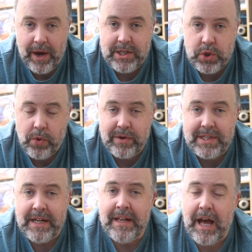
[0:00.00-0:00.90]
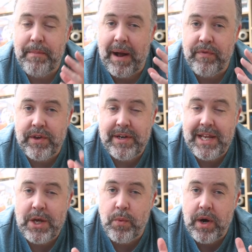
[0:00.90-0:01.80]
I talked about the
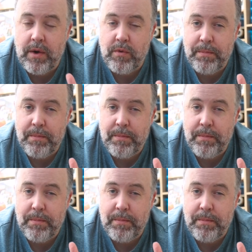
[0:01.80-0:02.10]
Neewer